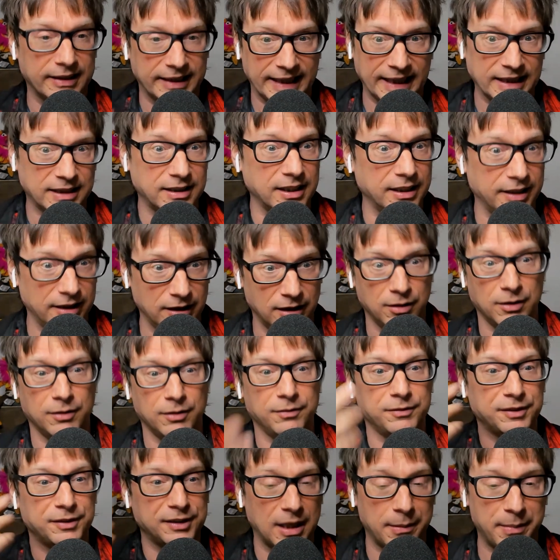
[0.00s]
gets a, uh,
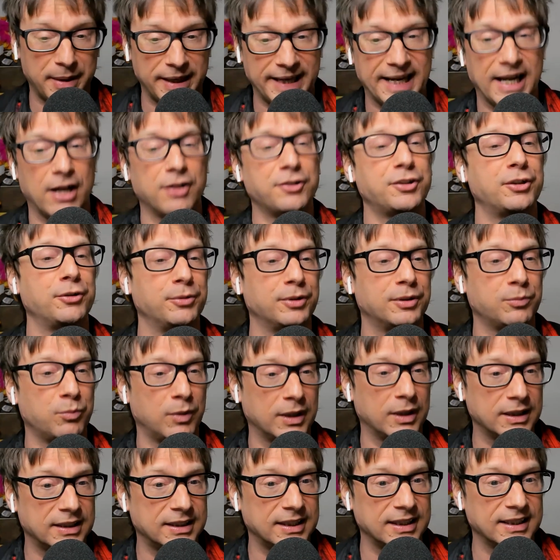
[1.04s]
somebody else who
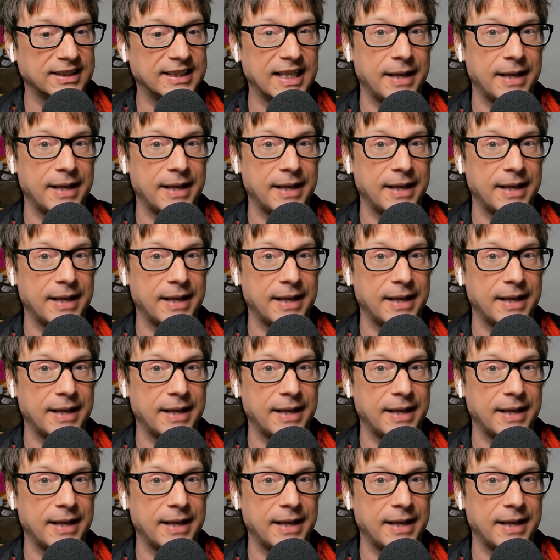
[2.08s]
wants to